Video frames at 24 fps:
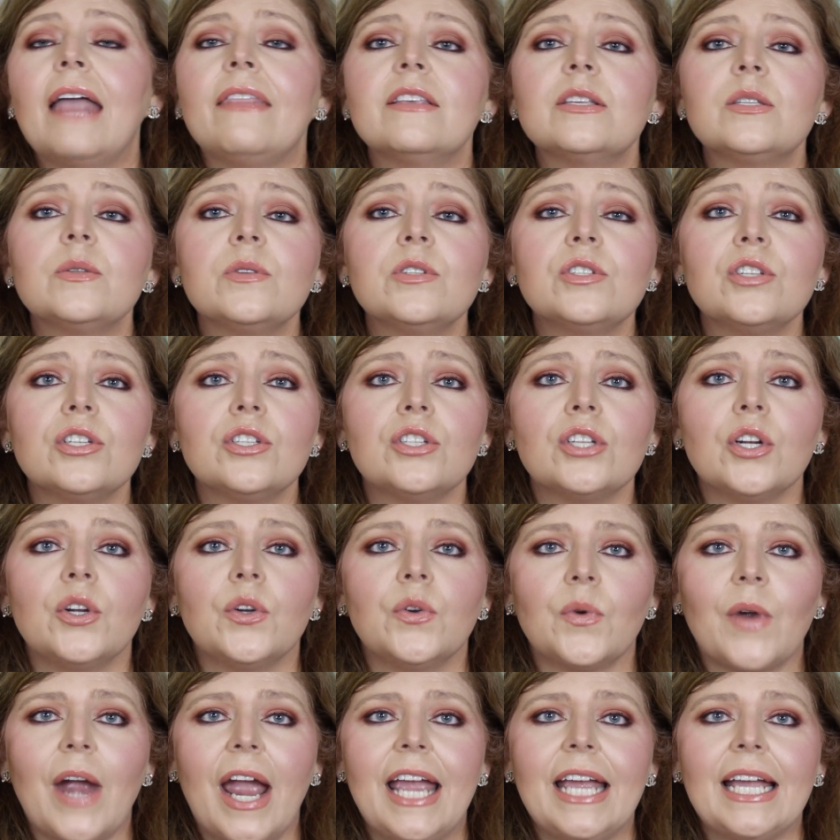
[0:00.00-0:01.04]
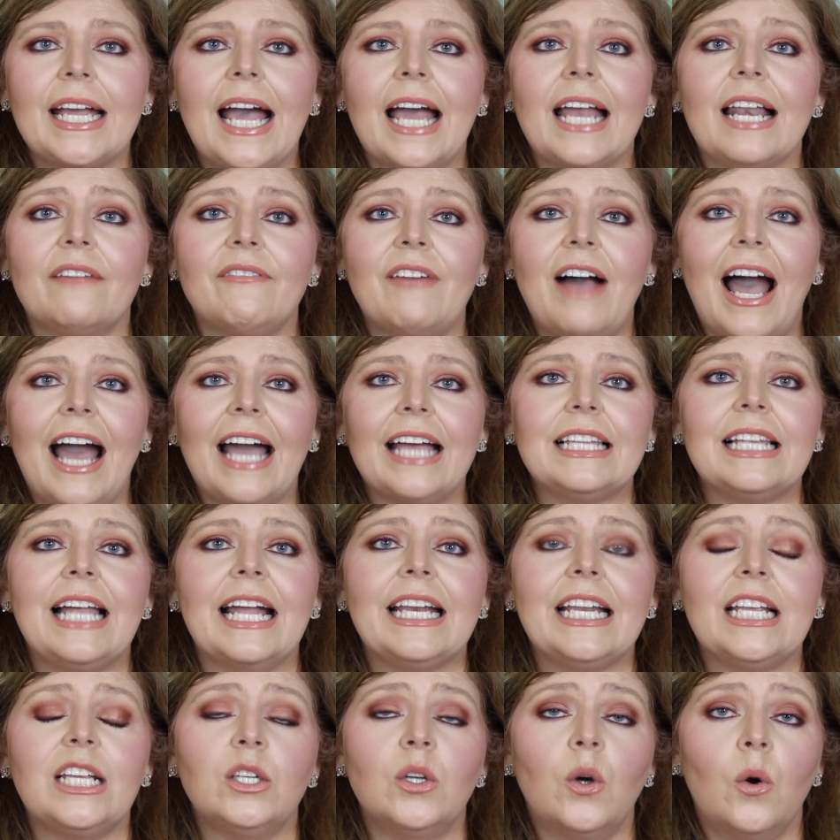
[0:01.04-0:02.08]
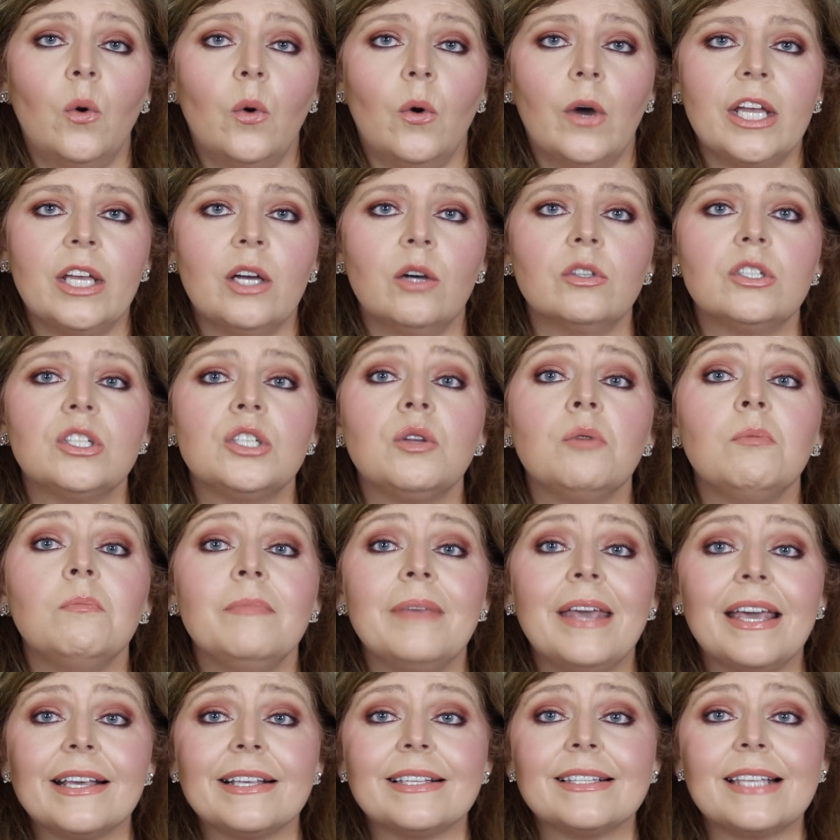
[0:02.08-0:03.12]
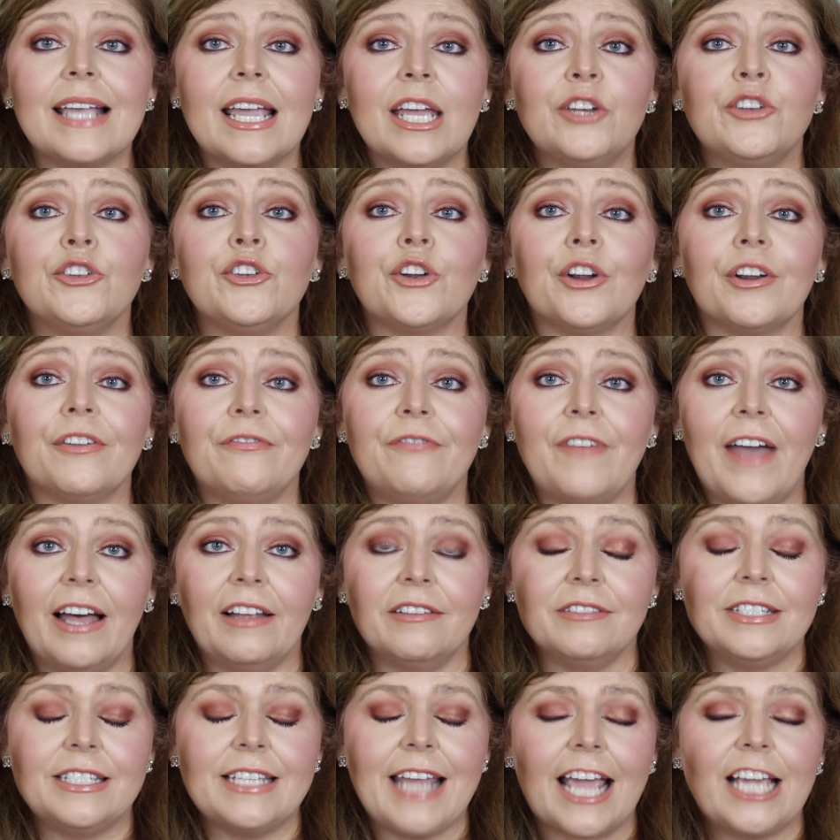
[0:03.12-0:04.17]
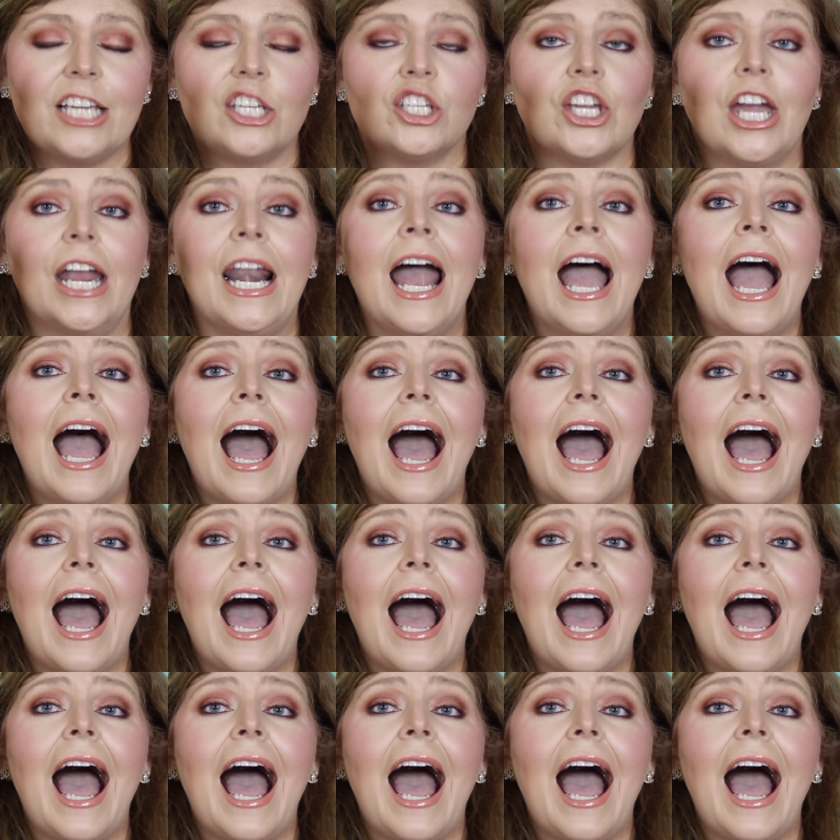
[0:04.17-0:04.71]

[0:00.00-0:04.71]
and this is just a great kind of highlighting oil to mix in your foundation.